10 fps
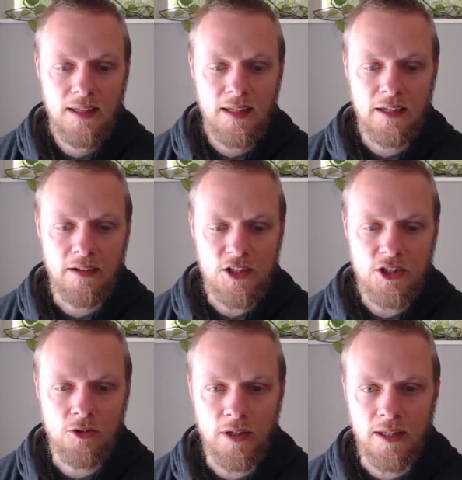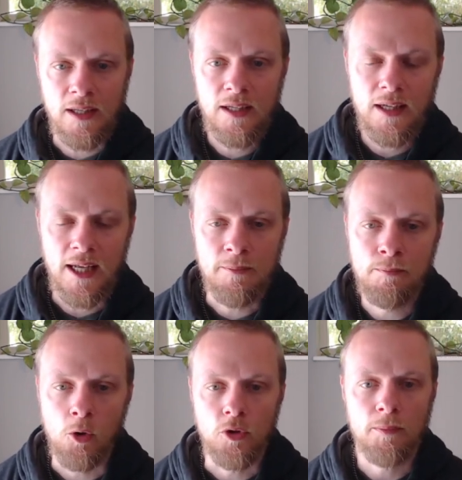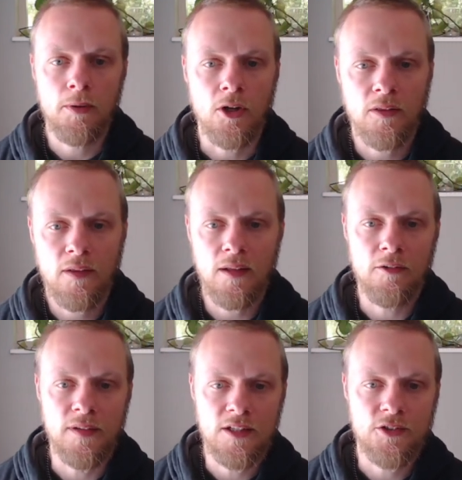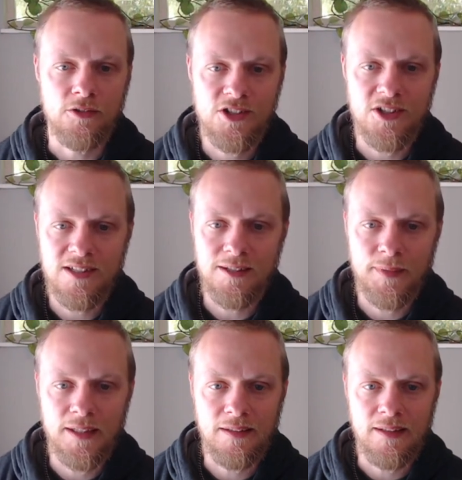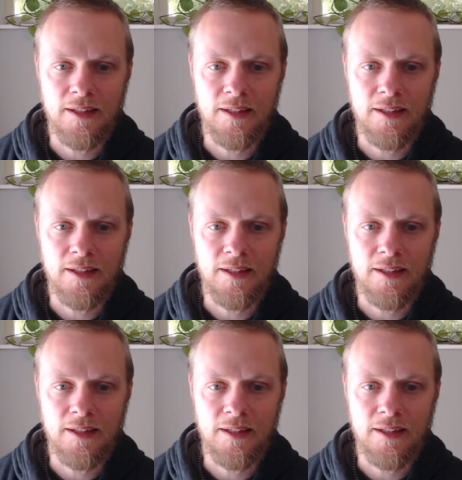Here I show a Bode plot of the true system and